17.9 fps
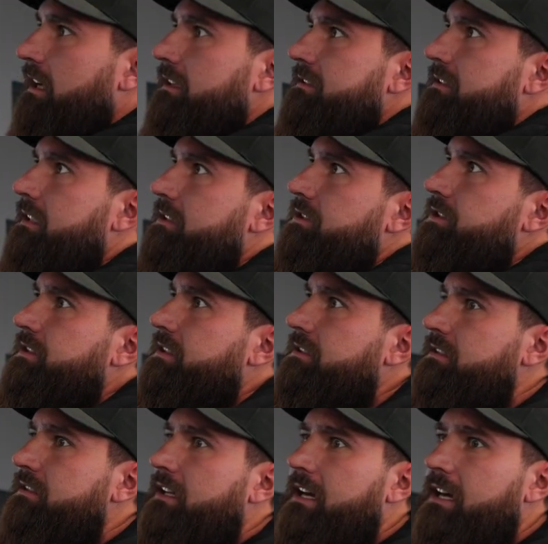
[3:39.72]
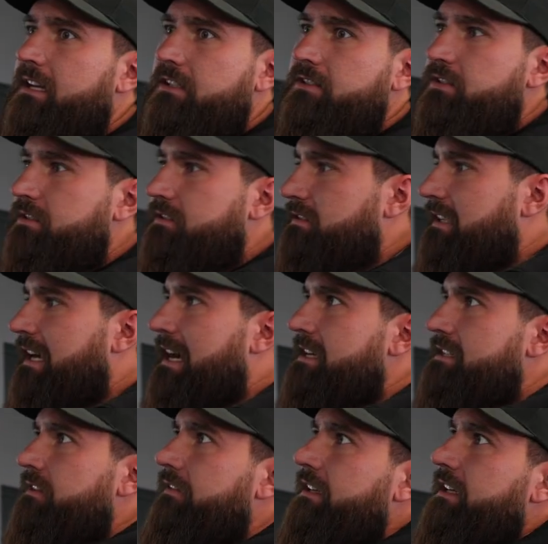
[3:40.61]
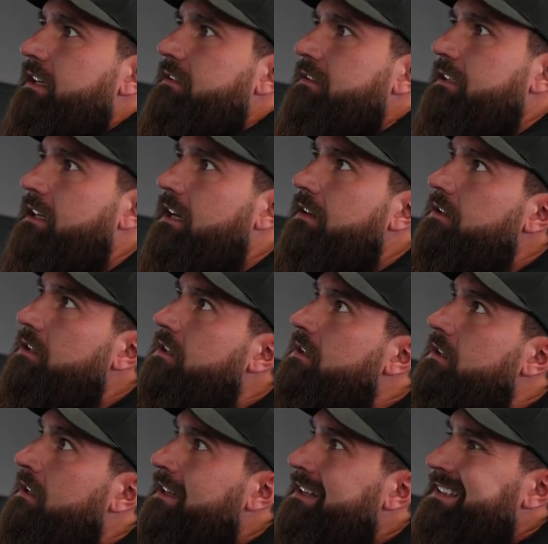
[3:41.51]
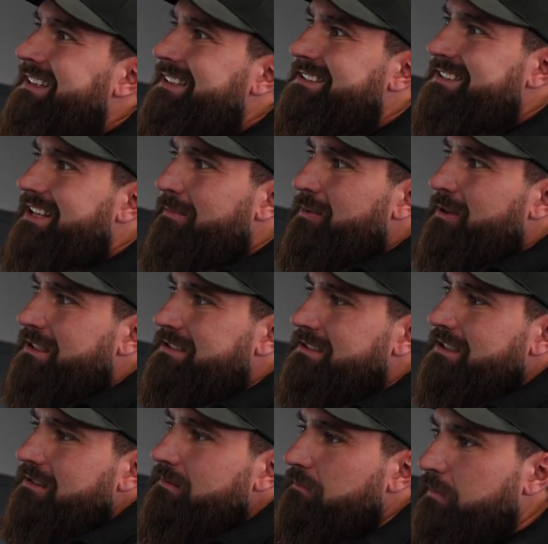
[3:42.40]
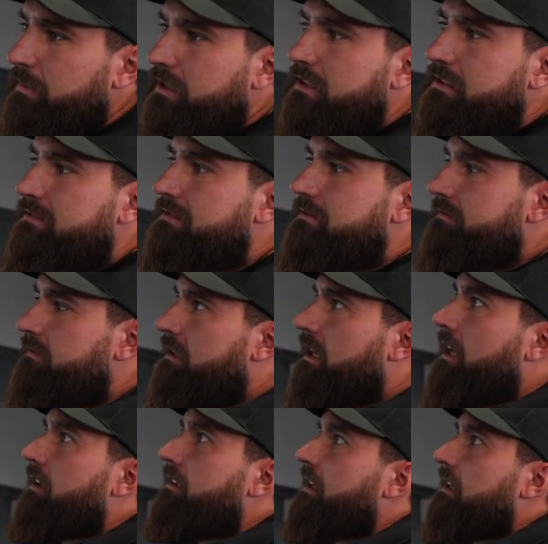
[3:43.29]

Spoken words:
that touch because it kind of just ties everything in together. It separates it, but it's kind of